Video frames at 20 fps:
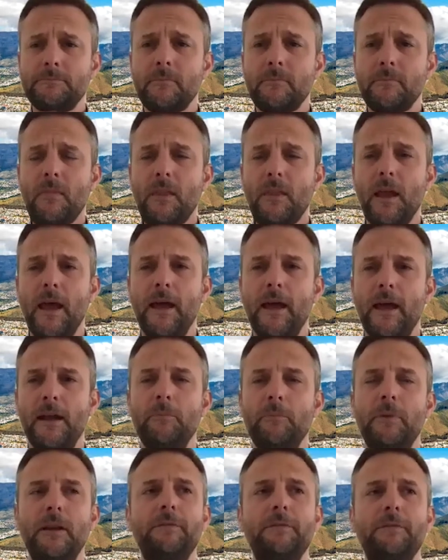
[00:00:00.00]
And I
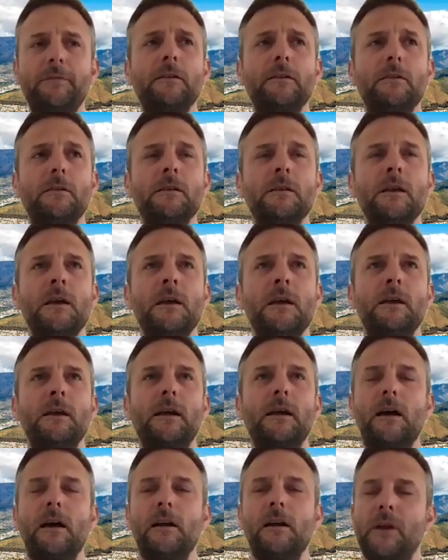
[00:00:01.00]
believe that'll
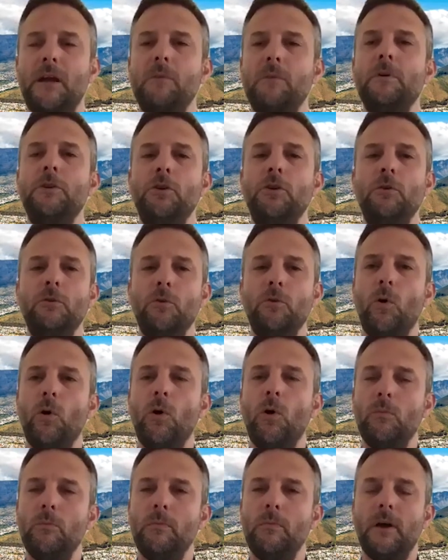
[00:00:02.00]
kind of become a new
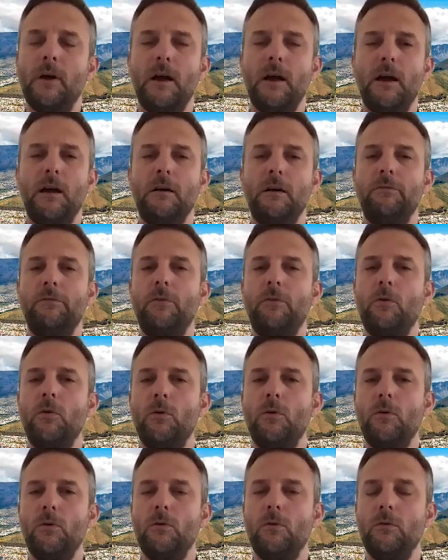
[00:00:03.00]
norm
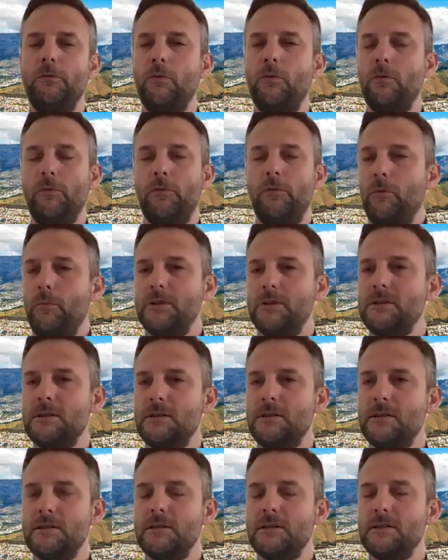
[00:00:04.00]
for
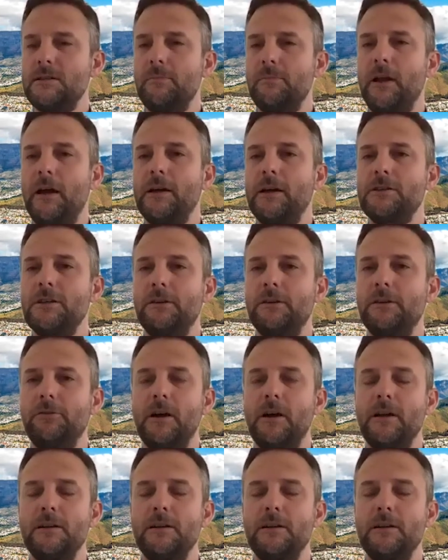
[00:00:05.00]
businesses and supply chain, right?